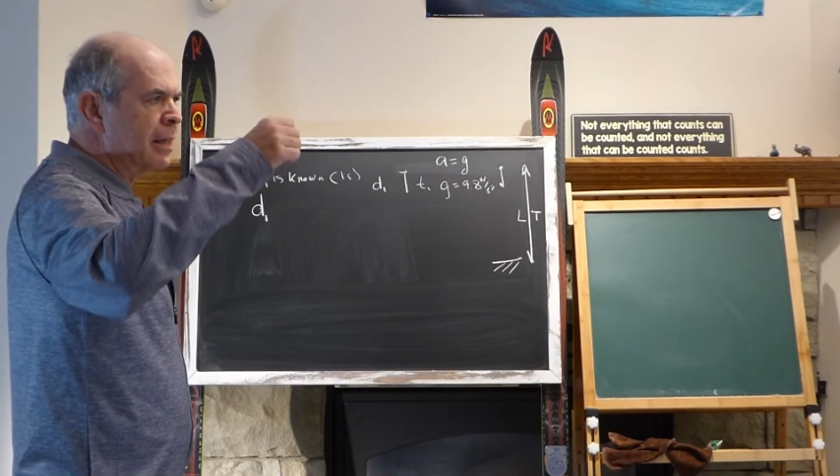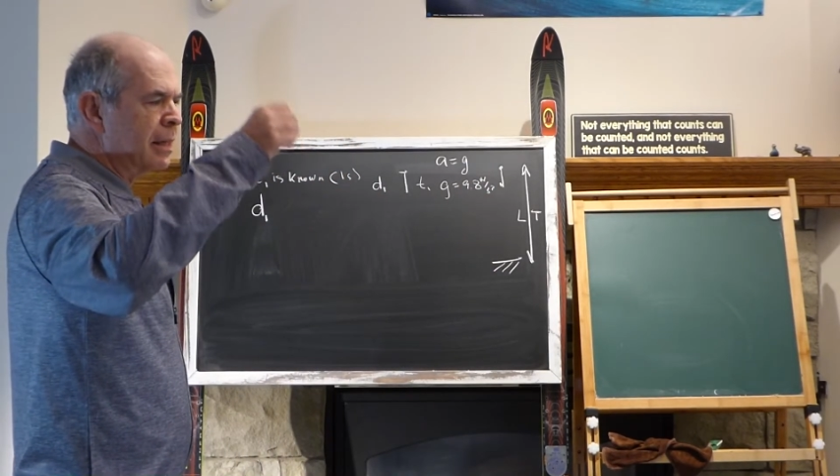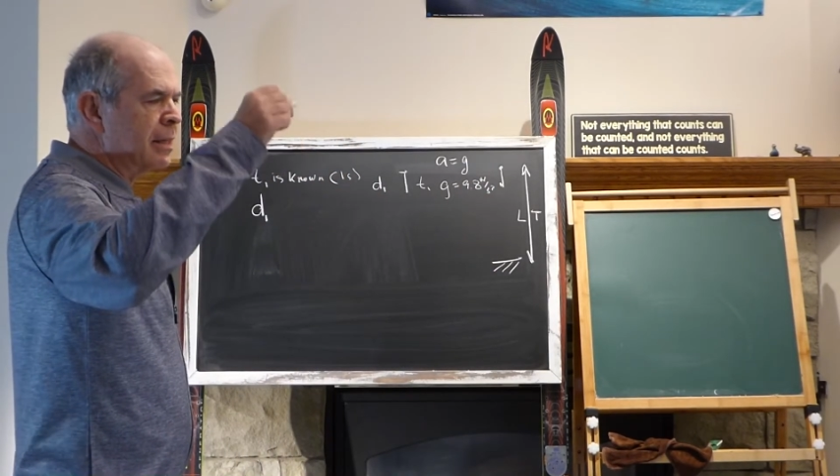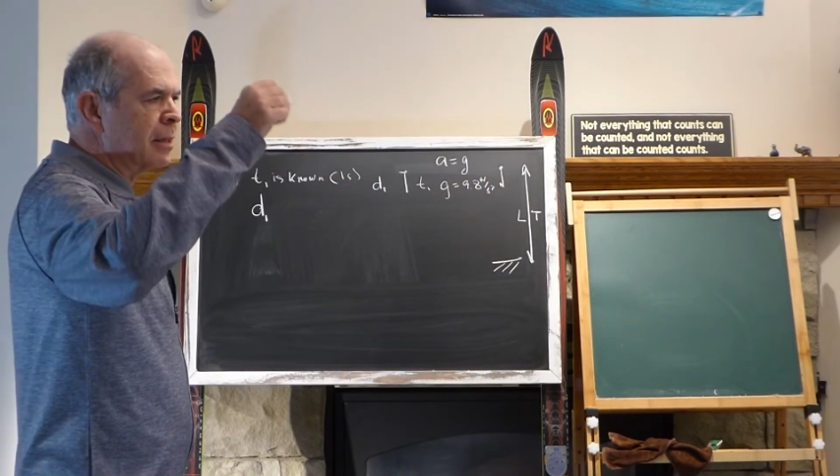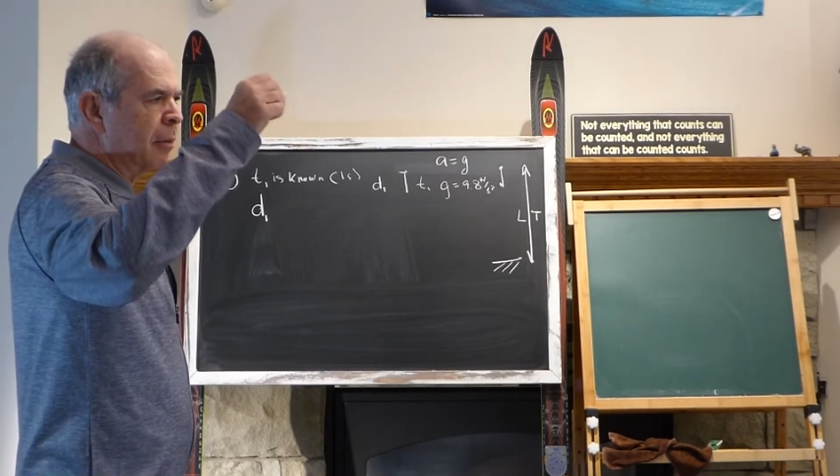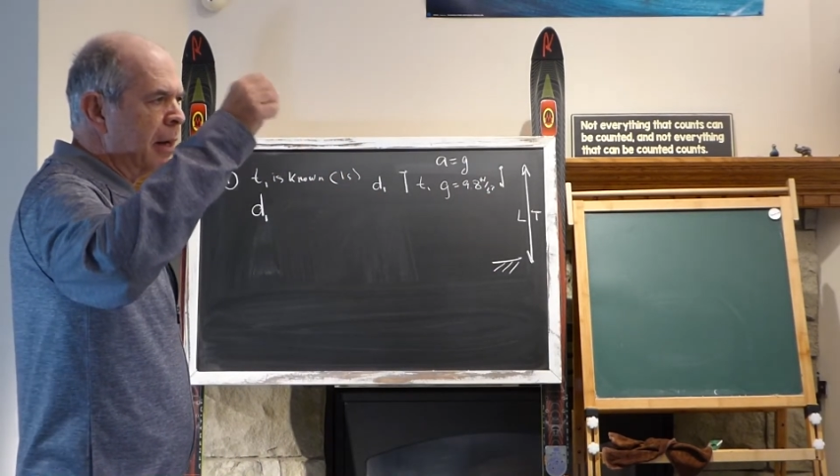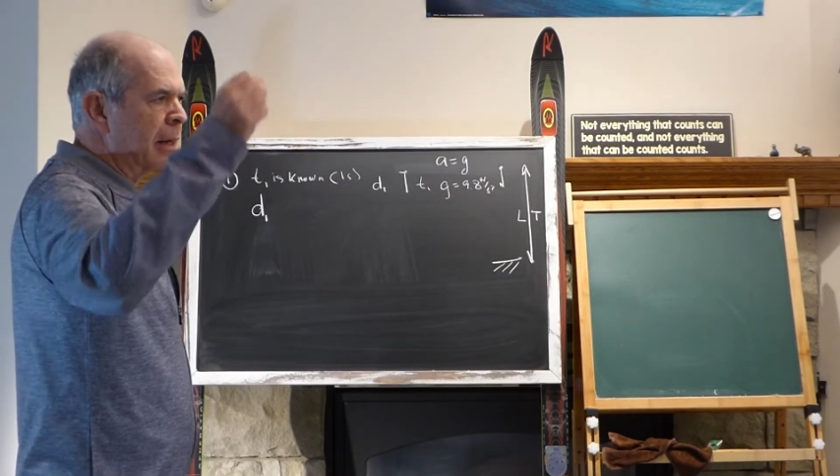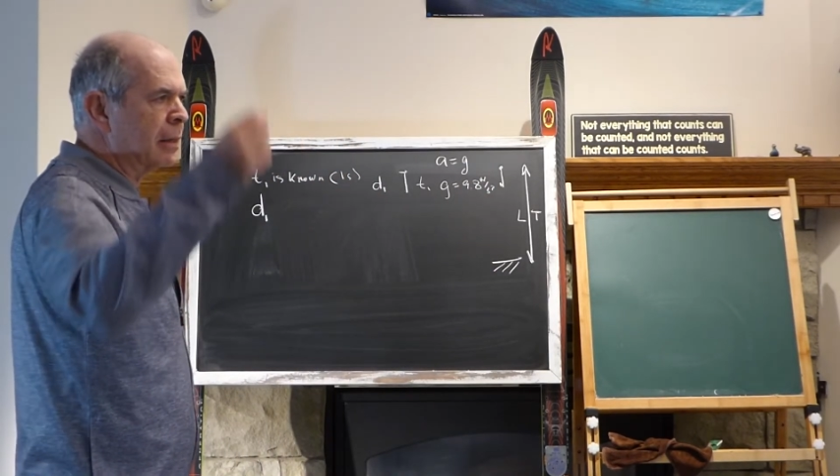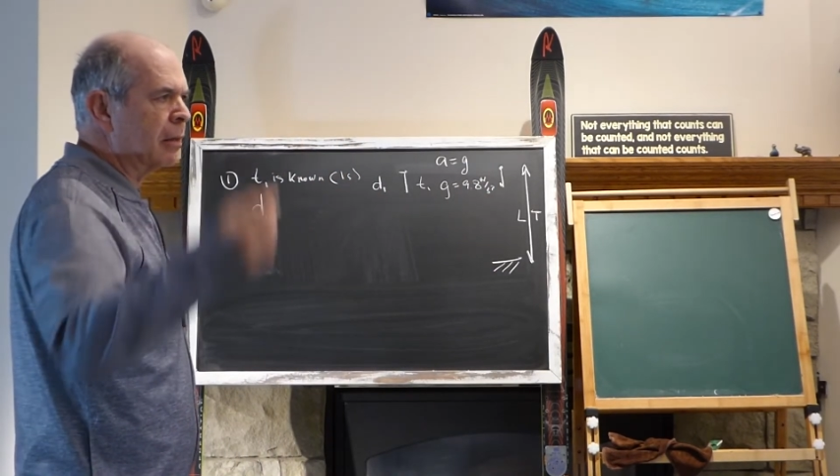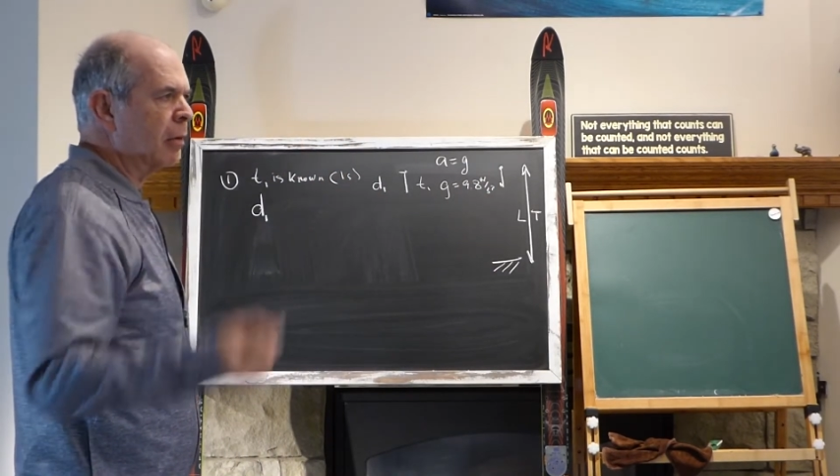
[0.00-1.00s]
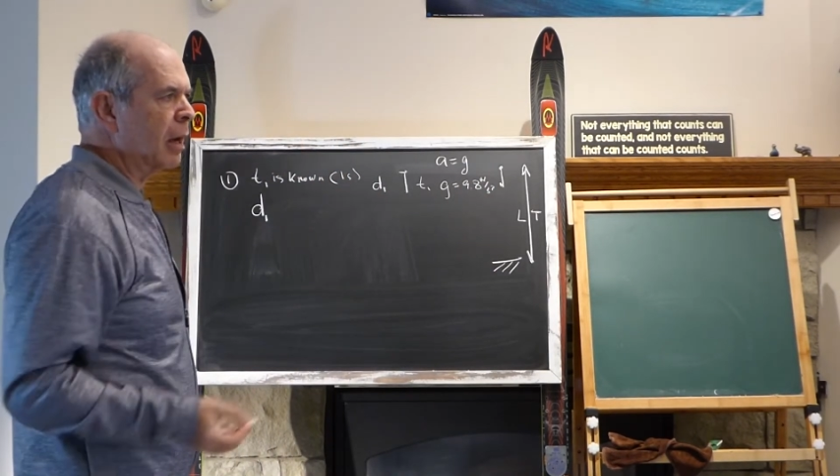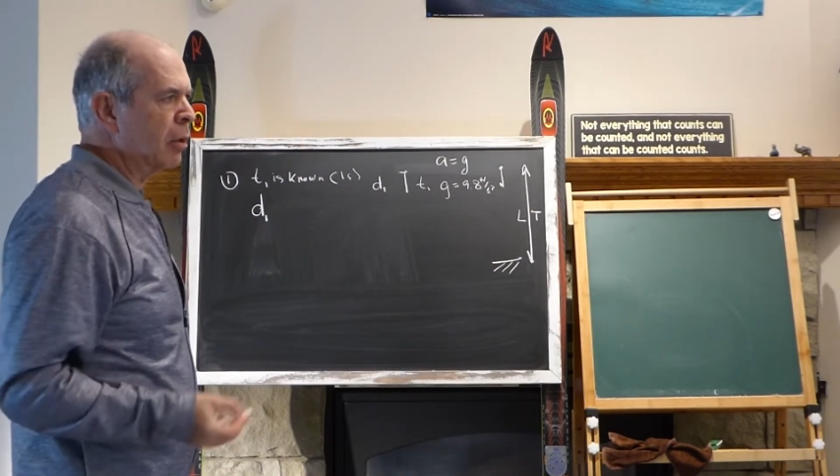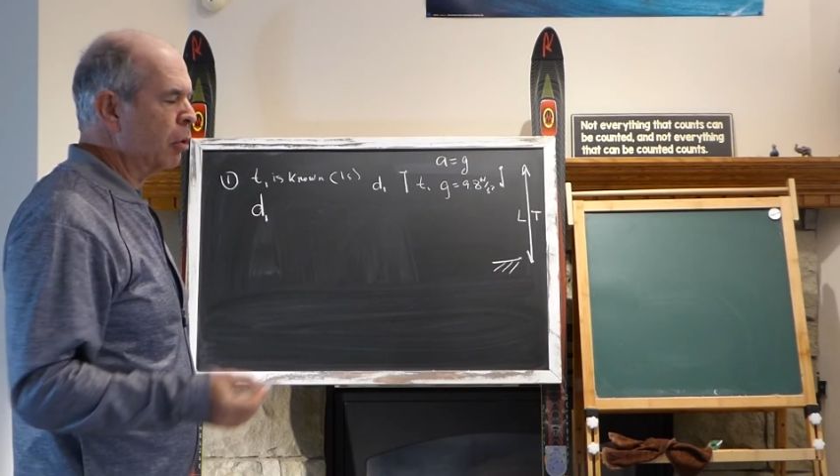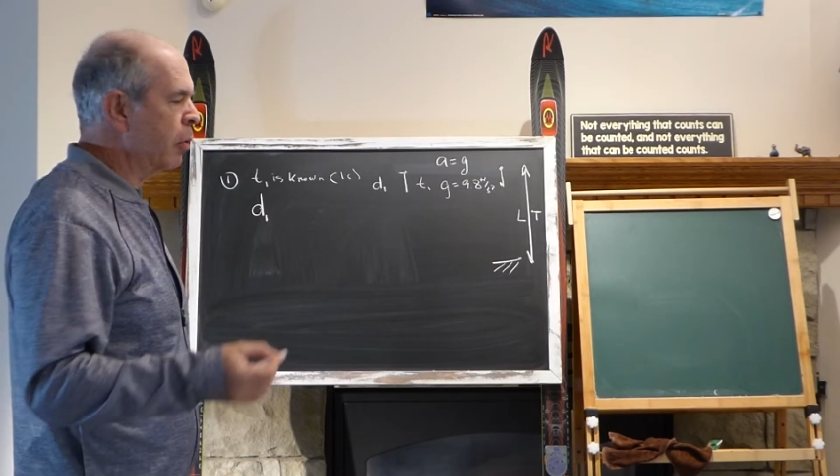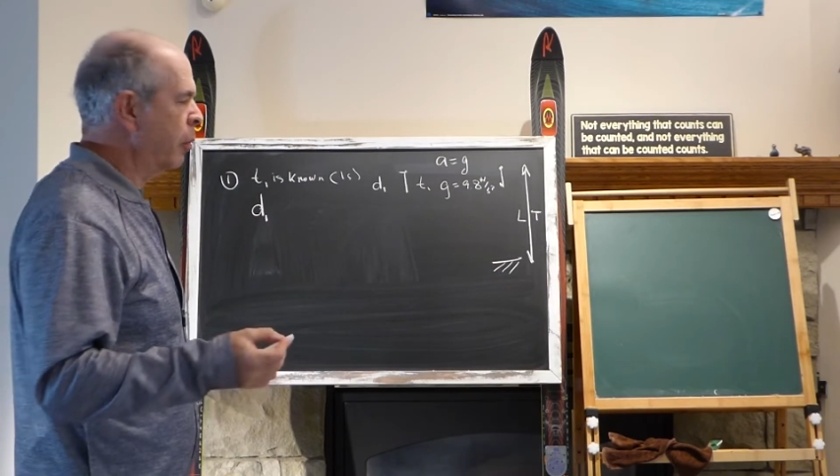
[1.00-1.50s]
t squared
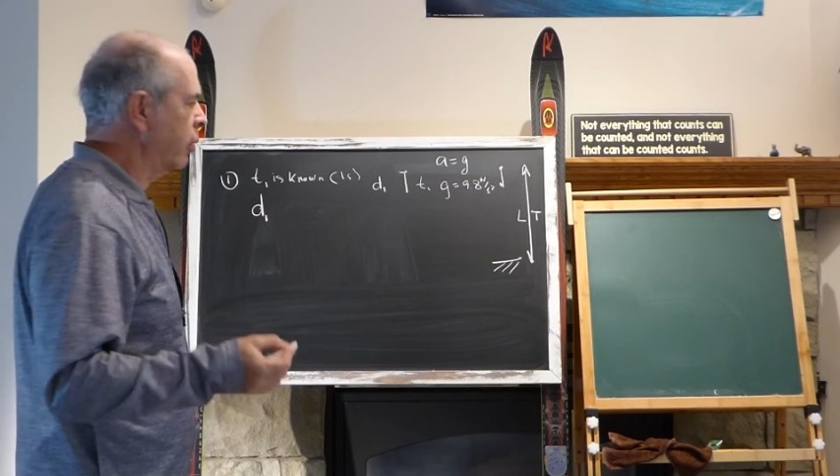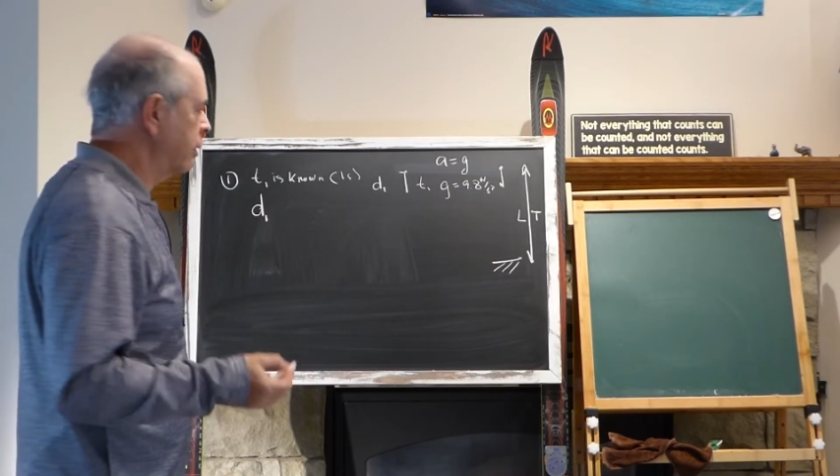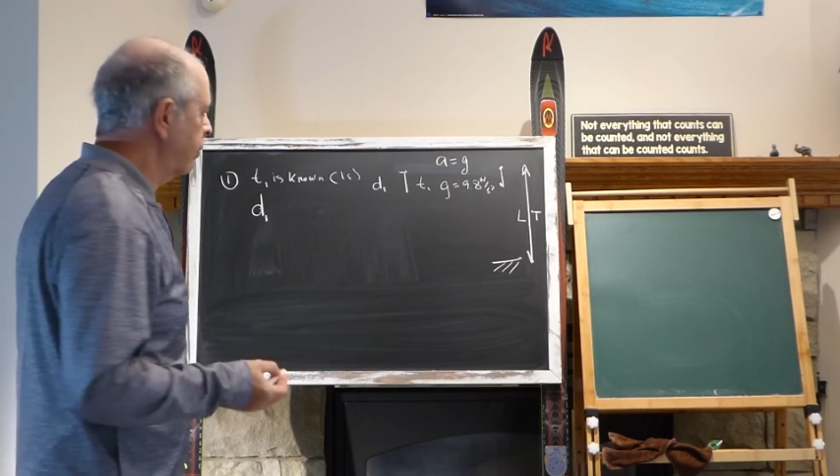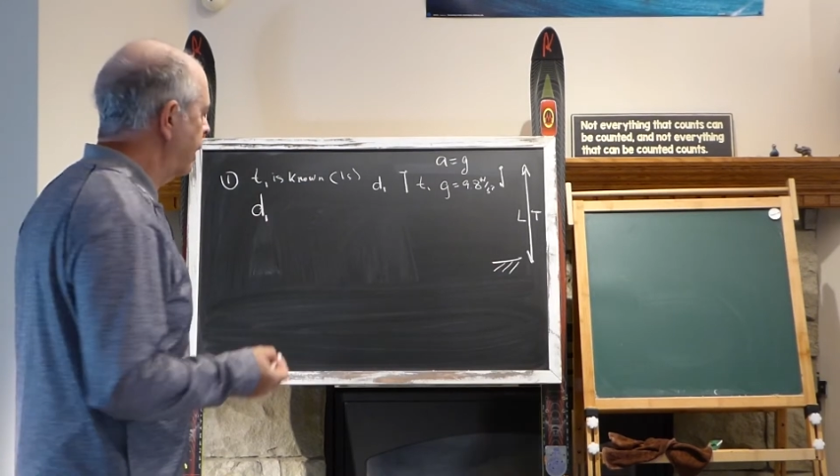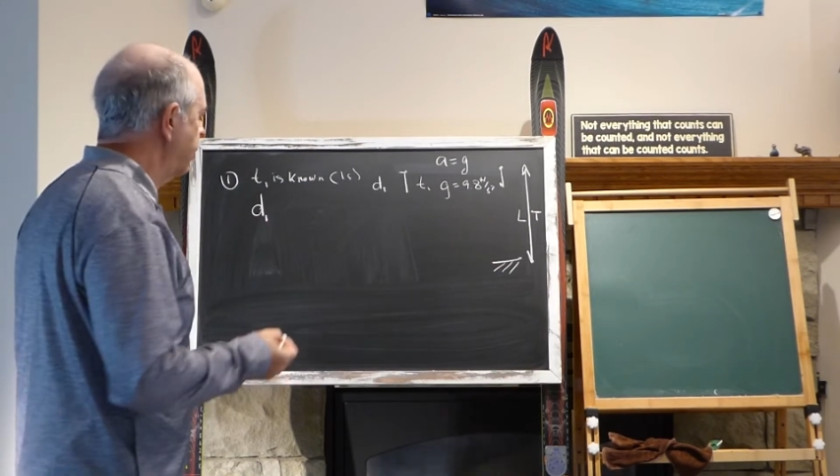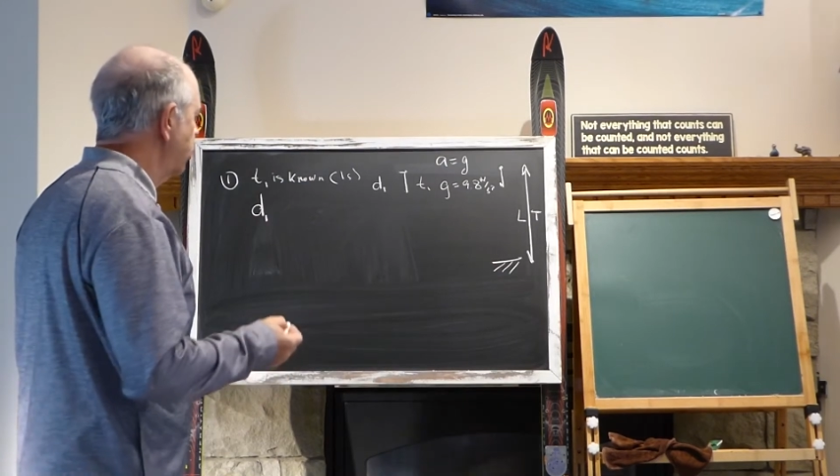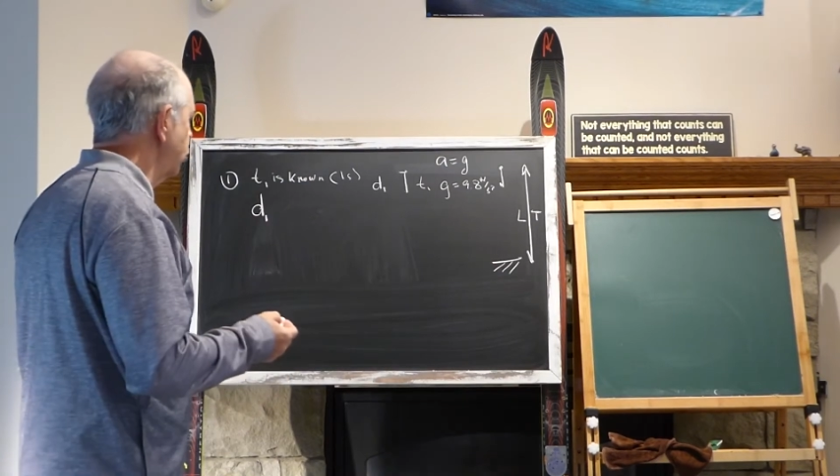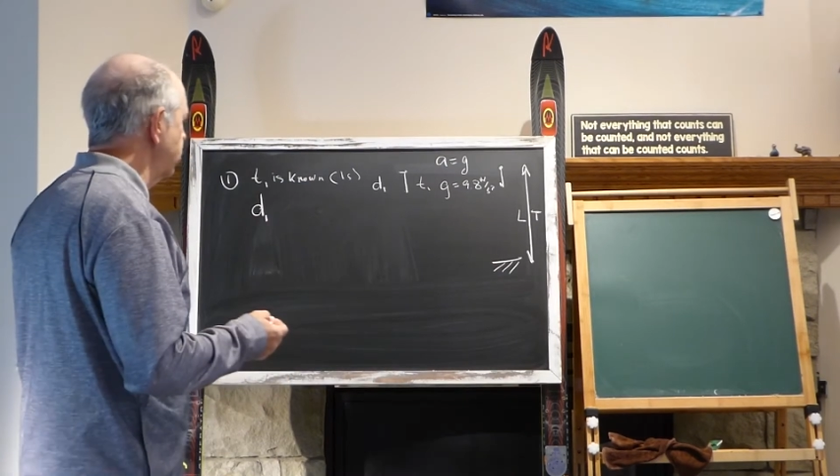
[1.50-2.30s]
divided, divided